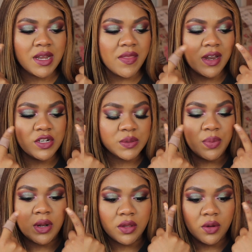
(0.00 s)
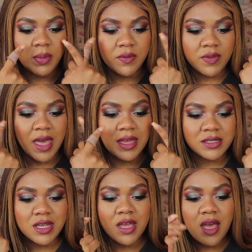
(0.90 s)
And then I just put a little bit of that
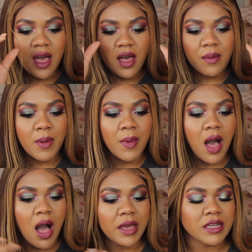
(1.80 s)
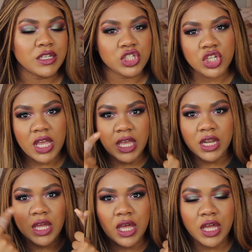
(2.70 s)
Mahogany
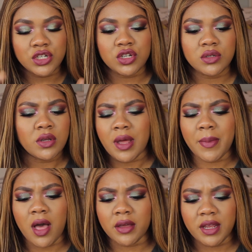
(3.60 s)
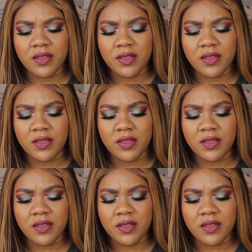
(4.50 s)
shade under, no, not Mahogany.